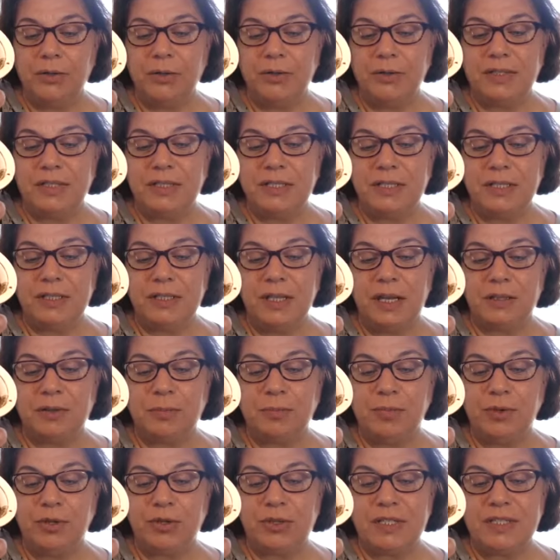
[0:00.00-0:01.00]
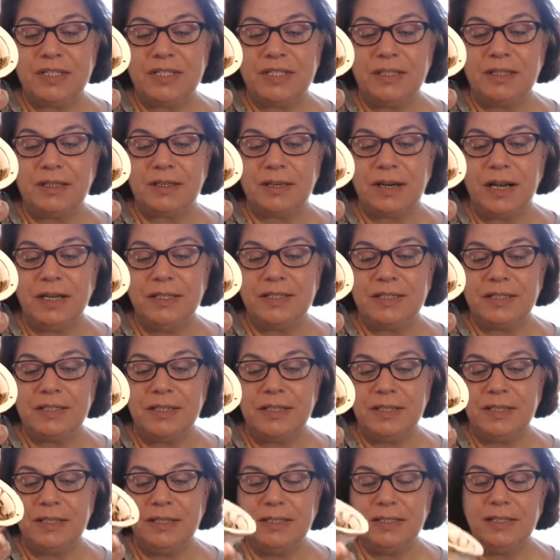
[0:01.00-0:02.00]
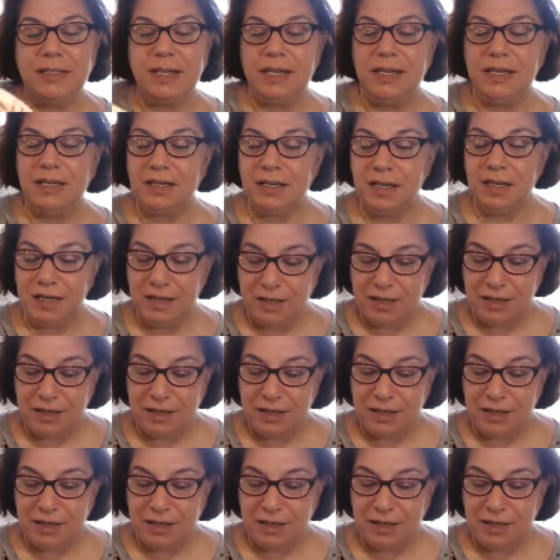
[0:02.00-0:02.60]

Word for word: you see that person rising in there?